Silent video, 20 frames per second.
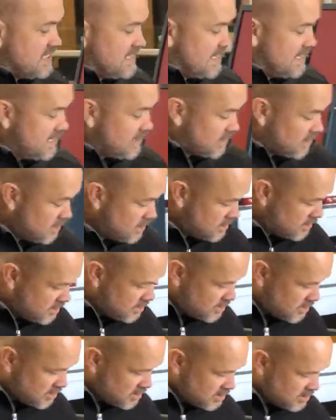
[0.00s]
here,
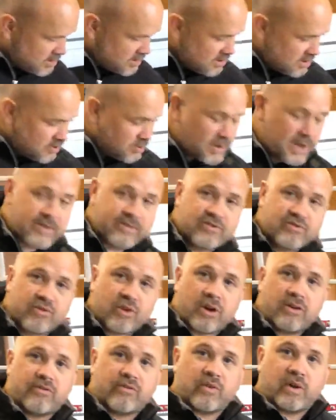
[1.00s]
we have a
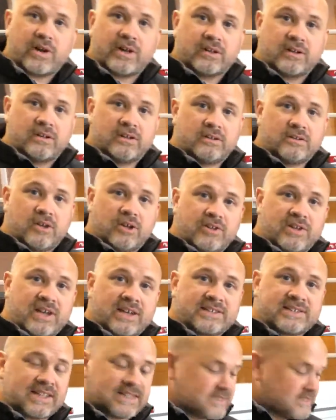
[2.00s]
drive rail on the
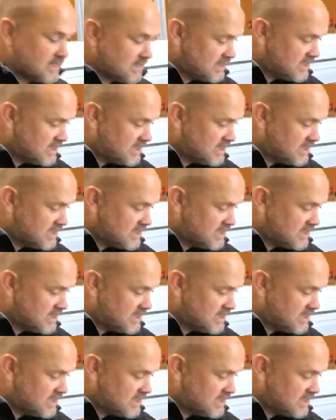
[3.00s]
x-axis.